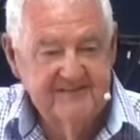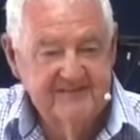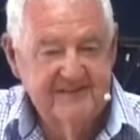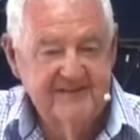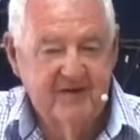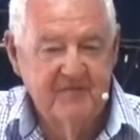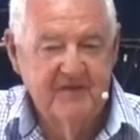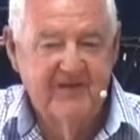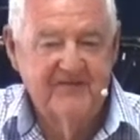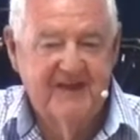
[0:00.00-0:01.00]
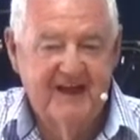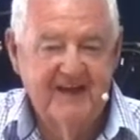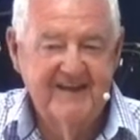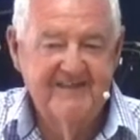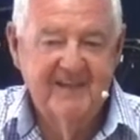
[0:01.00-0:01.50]
See something on
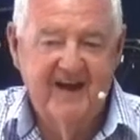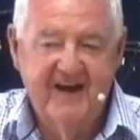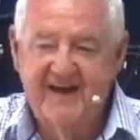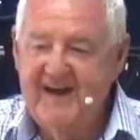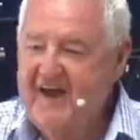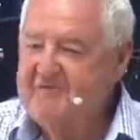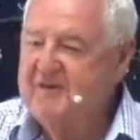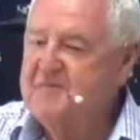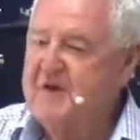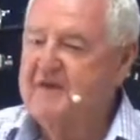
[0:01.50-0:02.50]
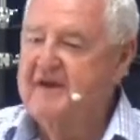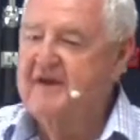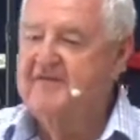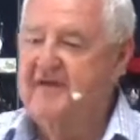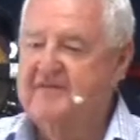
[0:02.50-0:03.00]
telly? I don't know. How many people
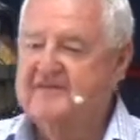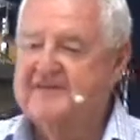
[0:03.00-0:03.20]
here have ever